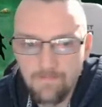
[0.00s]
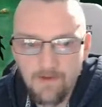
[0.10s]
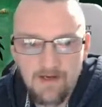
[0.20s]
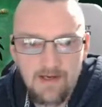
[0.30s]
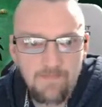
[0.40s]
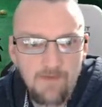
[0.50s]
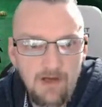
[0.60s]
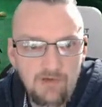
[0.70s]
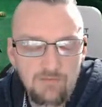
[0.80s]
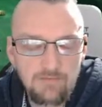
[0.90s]
I need the
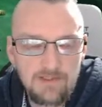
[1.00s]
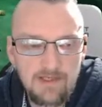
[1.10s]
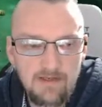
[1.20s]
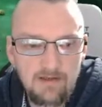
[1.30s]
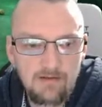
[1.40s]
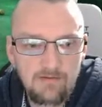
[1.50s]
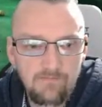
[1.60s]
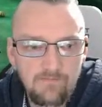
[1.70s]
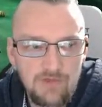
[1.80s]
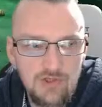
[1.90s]
100%
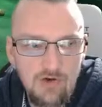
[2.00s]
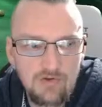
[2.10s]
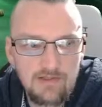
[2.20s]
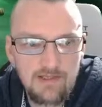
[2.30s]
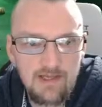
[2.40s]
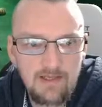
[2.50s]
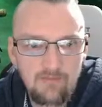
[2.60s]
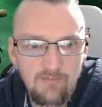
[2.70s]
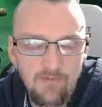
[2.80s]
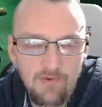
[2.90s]
chance to land
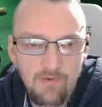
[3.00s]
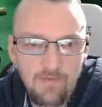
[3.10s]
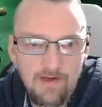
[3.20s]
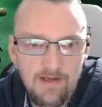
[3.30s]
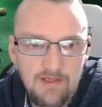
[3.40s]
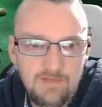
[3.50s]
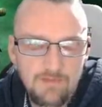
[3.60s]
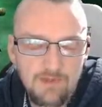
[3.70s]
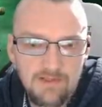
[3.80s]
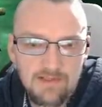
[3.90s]
the provoke and the leech,
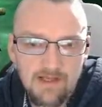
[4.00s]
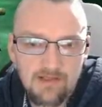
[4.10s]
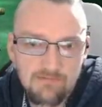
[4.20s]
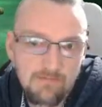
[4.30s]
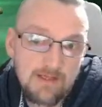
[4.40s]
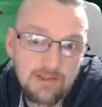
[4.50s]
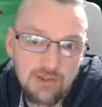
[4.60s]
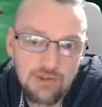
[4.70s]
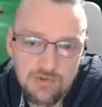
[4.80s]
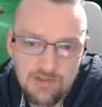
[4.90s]
because that makes a
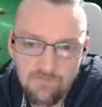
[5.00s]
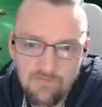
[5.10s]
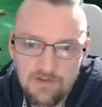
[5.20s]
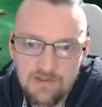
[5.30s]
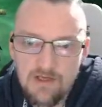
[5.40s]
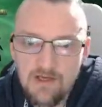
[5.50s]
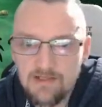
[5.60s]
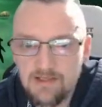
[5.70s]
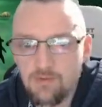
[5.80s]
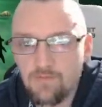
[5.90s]
huge difference.
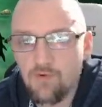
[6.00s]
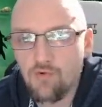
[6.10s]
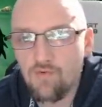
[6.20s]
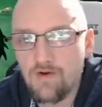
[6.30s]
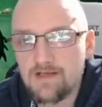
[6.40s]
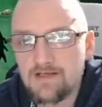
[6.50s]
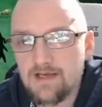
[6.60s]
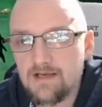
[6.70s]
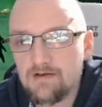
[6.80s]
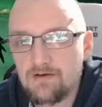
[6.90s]
See, look, we've already
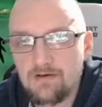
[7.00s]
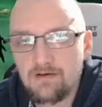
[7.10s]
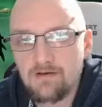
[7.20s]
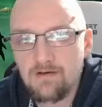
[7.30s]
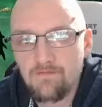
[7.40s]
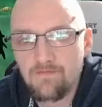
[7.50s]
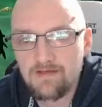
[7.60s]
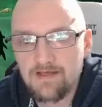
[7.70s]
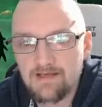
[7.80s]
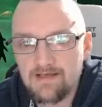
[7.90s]
taken
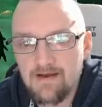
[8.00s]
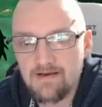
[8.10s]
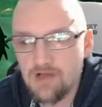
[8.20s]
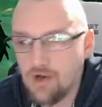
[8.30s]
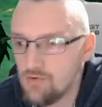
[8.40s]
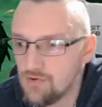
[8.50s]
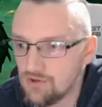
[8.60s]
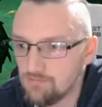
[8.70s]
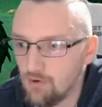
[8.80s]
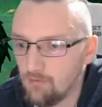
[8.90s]
this head down. It's only
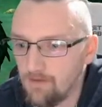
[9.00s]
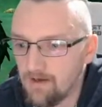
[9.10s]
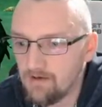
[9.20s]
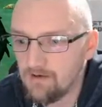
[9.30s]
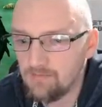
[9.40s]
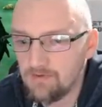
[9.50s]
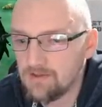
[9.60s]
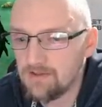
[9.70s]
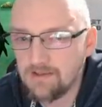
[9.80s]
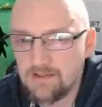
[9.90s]
just popped back up.
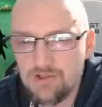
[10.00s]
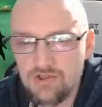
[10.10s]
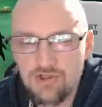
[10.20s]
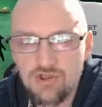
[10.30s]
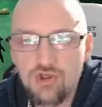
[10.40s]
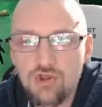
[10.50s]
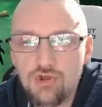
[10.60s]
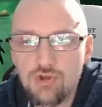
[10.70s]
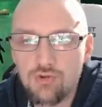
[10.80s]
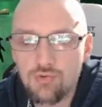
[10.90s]
It's just
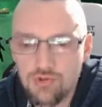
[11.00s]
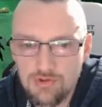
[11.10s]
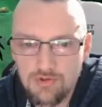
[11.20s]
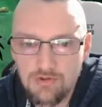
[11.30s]
huge.